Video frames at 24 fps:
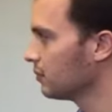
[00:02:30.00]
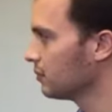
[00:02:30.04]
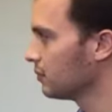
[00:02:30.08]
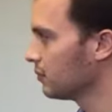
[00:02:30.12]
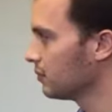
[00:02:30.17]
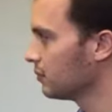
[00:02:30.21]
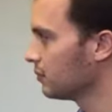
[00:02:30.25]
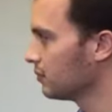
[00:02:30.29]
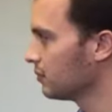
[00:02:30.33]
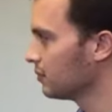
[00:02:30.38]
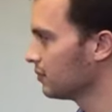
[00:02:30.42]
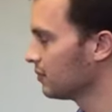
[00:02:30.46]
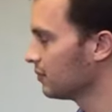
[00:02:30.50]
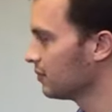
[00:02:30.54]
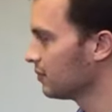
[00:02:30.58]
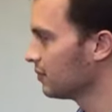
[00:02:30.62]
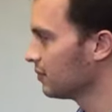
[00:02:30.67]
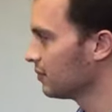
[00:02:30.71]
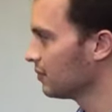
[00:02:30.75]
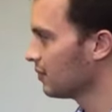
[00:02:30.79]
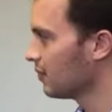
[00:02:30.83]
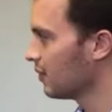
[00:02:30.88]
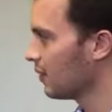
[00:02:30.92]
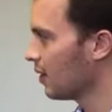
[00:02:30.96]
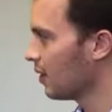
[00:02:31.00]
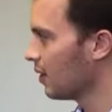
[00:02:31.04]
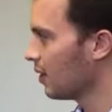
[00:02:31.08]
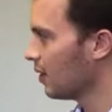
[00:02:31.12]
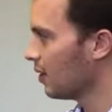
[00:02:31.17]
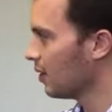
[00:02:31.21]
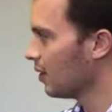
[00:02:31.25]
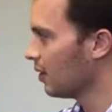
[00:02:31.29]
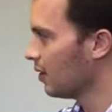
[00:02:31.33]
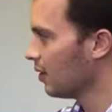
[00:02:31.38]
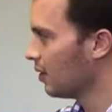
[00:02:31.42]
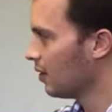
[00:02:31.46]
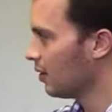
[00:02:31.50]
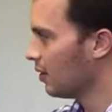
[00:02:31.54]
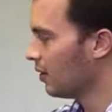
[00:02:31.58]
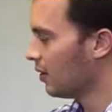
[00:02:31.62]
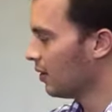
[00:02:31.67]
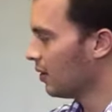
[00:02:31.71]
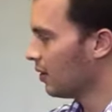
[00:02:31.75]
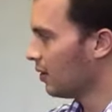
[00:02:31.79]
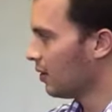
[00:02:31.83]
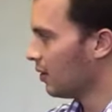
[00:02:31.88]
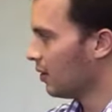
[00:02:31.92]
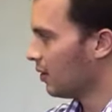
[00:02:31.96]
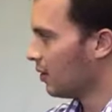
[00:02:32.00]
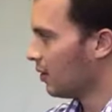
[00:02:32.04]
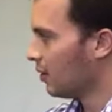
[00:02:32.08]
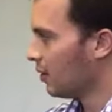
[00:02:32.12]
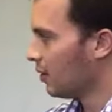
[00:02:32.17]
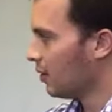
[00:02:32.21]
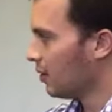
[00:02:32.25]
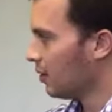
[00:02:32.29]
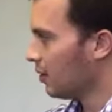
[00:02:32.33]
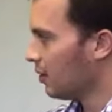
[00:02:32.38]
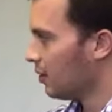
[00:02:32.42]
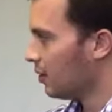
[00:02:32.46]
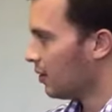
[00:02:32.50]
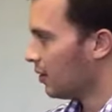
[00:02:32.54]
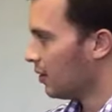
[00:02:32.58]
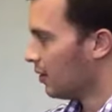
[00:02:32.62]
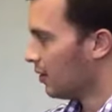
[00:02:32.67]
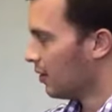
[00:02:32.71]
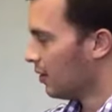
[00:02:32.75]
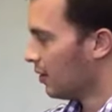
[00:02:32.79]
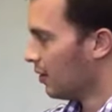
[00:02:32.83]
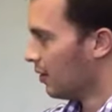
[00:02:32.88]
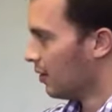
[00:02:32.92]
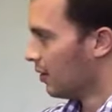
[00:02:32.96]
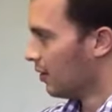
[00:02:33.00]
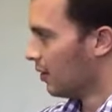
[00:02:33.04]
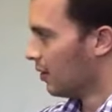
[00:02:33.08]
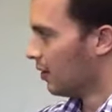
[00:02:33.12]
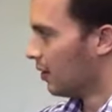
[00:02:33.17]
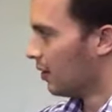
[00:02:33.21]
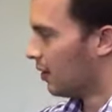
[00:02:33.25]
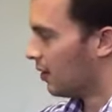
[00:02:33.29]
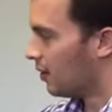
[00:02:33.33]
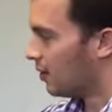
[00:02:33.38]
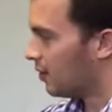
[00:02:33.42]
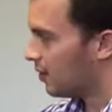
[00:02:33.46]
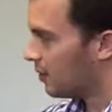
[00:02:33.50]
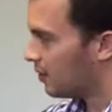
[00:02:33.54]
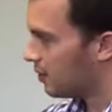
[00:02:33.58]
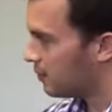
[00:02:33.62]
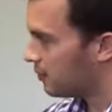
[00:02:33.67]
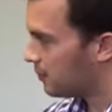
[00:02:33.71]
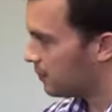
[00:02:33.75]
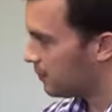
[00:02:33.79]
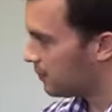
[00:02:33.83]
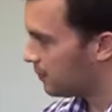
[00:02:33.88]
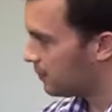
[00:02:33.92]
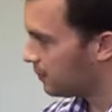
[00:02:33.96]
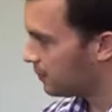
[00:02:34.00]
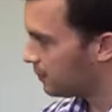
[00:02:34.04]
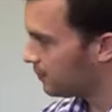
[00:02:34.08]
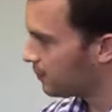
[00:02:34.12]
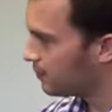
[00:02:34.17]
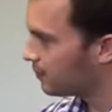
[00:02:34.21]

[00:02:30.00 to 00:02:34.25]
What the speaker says: The person shown says nothing.